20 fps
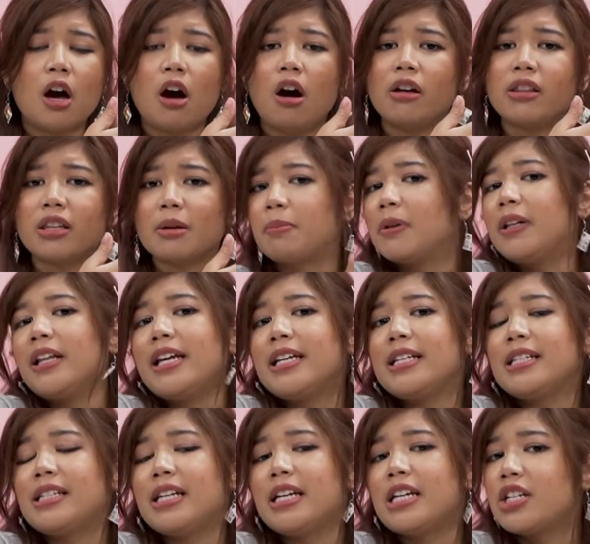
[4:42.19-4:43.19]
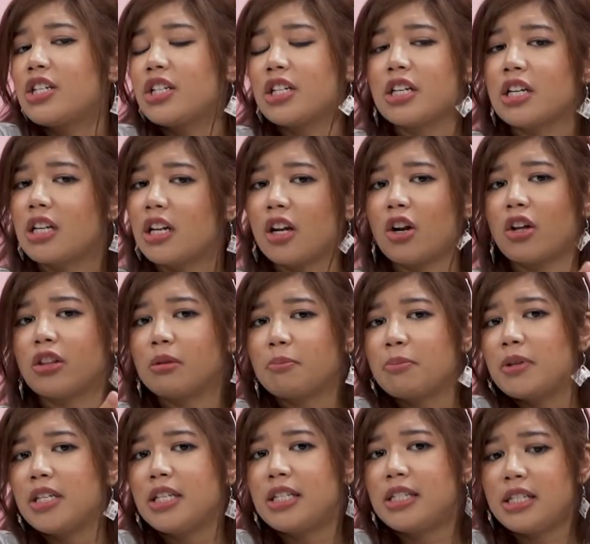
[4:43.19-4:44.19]
on the PlayStation and on the
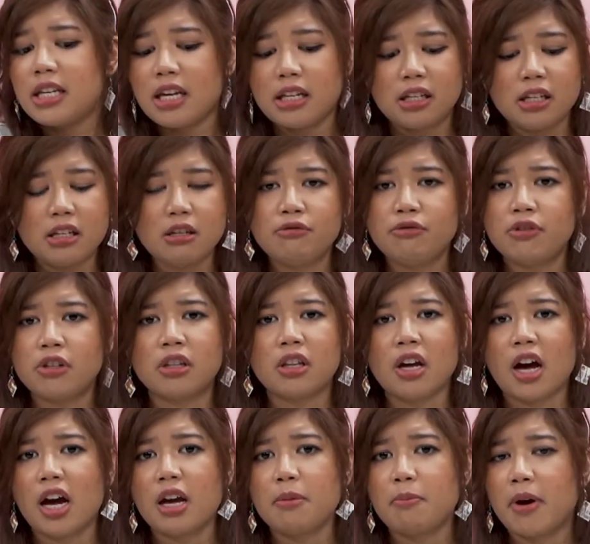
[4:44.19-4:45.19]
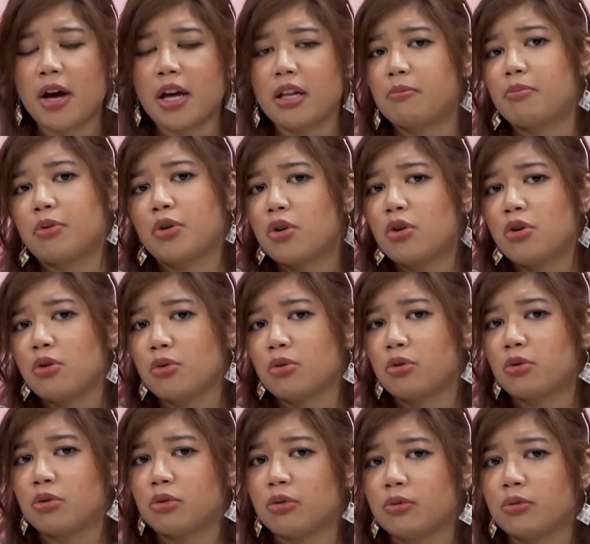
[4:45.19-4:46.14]
PC and even the iPad Pro.